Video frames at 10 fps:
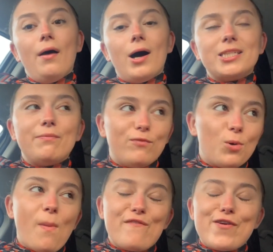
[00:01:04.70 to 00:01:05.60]
I didn't
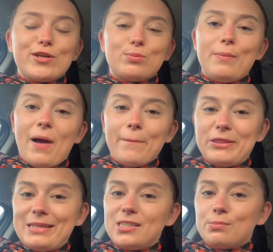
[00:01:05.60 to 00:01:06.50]
vlog my first week back,
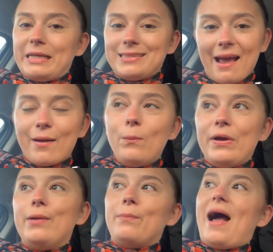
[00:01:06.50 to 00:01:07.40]
but this is my second
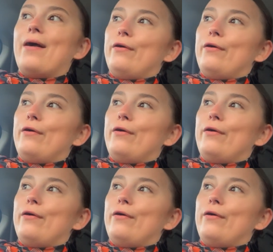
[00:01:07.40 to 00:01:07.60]
week back.